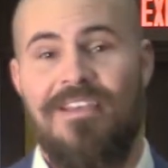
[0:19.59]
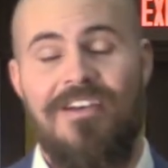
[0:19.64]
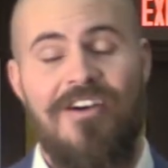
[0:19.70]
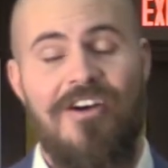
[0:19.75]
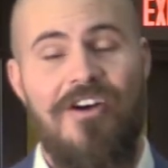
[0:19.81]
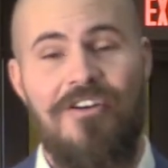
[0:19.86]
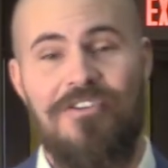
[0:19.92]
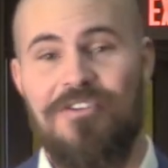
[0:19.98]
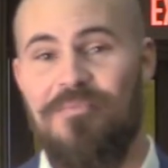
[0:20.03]

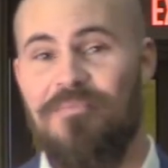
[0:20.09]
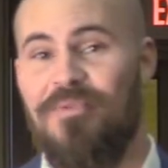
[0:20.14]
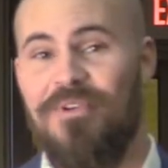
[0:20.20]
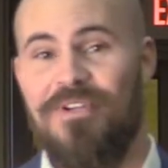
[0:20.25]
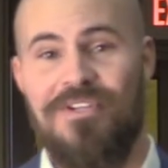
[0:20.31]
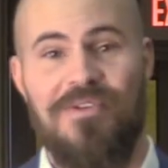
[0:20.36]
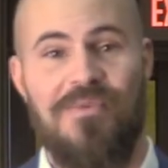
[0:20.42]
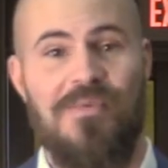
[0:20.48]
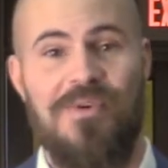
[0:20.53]
hard to put
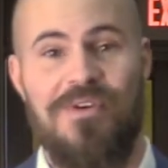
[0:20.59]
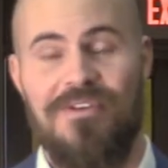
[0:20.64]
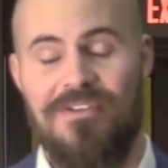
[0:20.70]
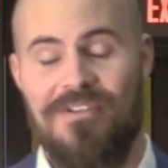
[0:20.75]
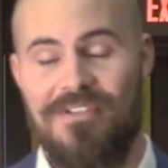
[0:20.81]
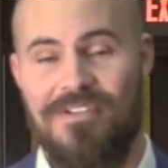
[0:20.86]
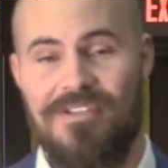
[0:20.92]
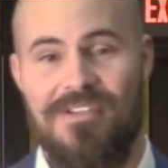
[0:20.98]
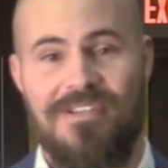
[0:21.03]
into
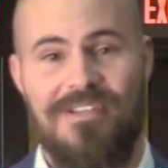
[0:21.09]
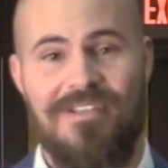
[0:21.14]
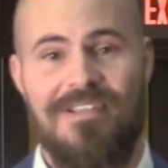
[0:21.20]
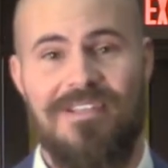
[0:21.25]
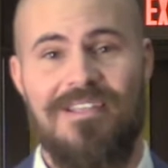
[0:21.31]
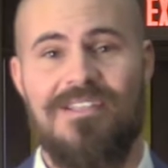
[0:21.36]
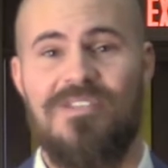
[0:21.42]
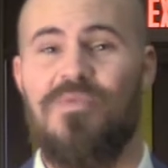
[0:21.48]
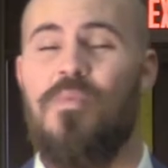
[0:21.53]
words.
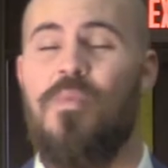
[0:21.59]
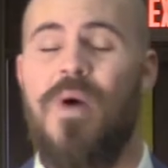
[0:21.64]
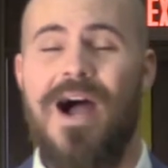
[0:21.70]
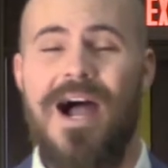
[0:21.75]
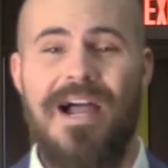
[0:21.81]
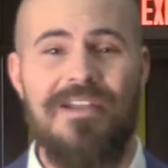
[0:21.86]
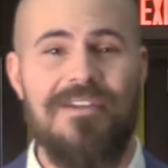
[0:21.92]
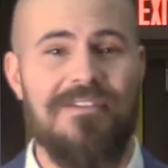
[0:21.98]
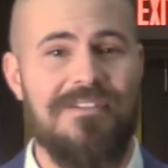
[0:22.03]
It's
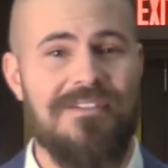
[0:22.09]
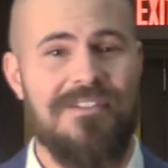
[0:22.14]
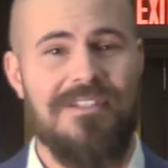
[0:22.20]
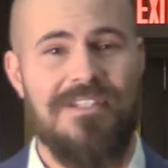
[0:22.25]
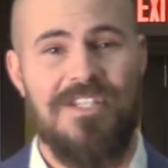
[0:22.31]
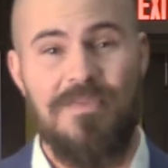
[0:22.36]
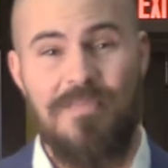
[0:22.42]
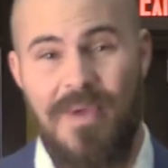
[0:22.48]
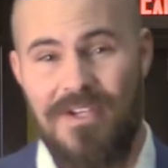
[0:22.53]
wild,
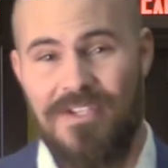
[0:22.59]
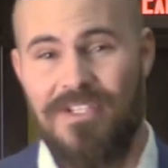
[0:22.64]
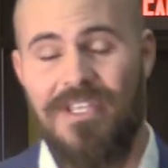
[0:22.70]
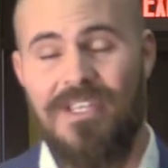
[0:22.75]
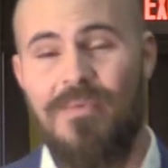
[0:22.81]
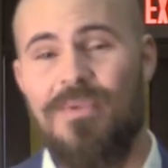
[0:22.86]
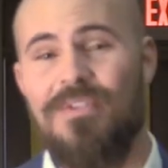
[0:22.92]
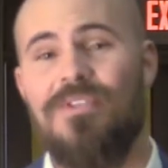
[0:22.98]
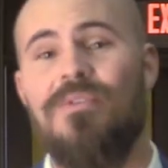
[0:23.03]
especially
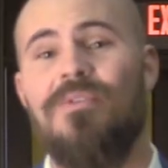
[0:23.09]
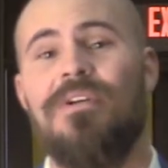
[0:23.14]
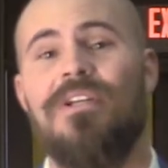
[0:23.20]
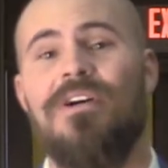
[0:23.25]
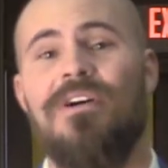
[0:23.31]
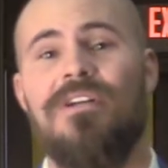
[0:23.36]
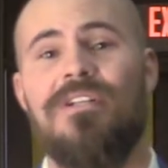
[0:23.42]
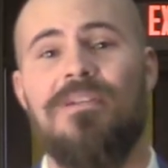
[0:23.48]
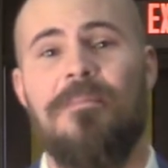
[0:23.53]
what's going
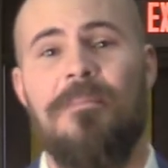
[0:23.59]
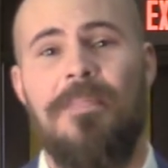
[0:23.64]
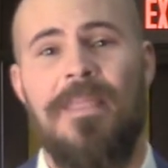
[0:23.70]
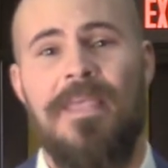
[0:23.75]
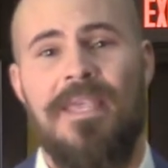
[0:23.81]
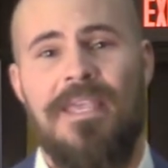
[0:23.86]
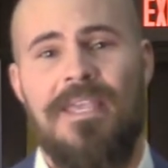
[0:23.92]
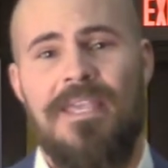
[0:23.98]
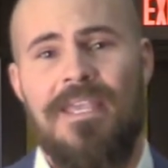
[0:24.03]
on
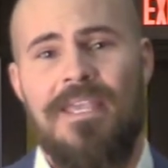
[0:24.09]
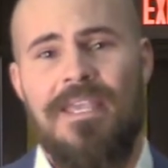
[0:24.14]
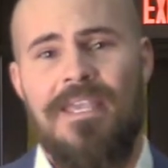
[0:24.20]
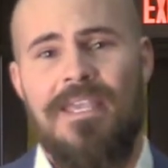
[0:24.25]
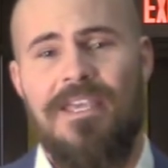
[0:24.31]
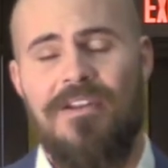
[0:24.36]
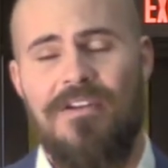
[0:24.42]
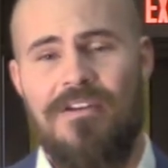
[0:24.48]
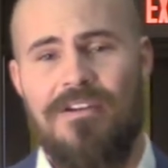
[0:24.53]

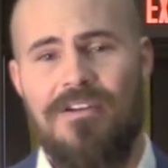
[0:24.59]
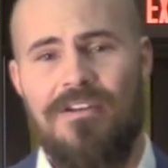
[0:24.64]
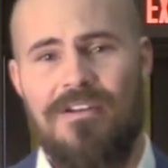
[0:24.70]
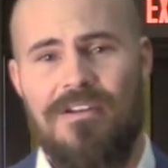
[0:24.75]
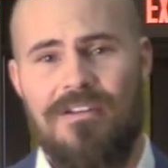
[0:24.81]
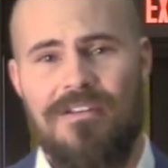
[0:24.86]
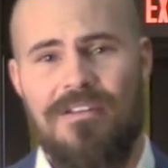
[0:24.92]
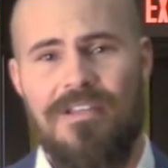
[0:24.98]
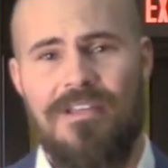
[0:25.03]
in our
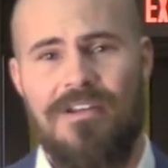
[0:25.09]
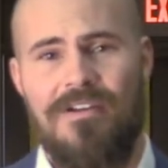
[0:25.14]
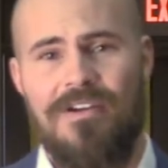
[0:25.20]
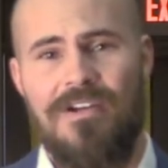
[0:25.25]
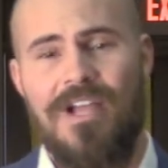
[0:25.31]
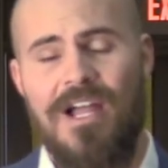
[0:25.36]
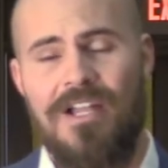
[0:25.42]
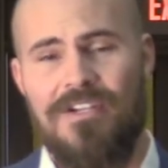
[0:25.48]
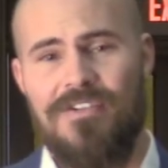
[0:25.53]

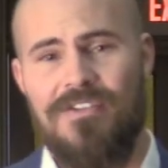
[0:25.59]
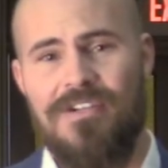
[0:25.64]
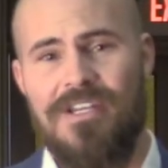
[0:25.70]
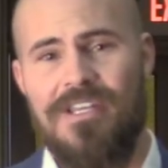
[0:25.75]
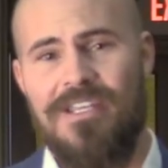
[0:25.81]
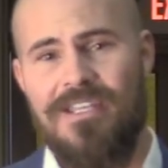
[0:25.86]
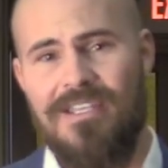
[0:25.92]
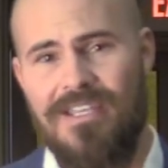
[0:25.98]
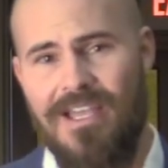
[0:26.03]

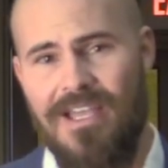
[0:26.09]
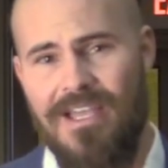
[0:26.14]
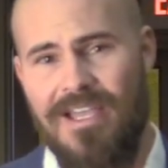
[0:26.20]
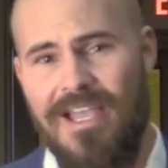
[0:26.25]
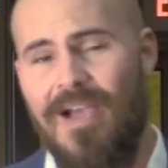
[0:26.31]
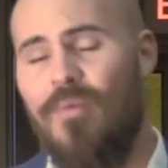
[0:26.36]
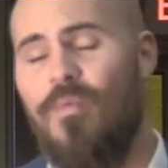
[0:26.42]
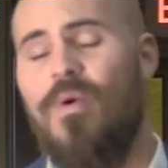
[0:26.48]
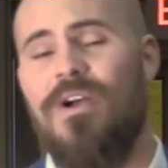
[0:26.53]
country
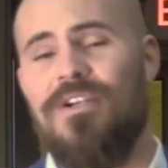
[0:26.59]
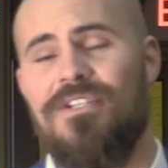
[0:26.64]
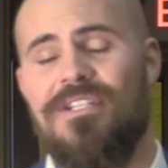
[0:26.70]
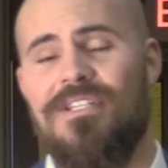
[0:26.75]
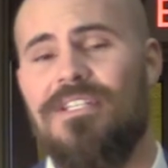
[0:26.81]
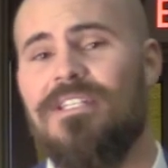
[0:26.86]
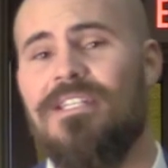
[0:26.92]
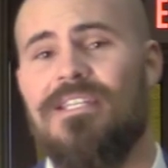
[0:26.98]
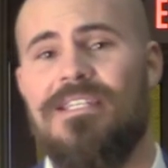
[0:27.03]
at
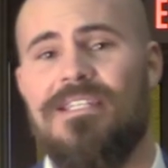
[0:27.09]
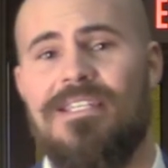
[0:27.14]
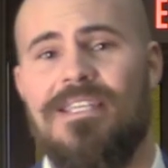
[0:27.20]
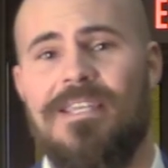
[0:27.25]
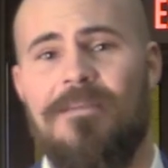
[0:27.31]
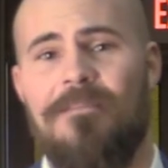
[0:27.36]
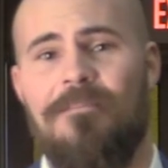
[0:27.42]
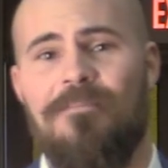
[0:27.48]
Washington, D.C.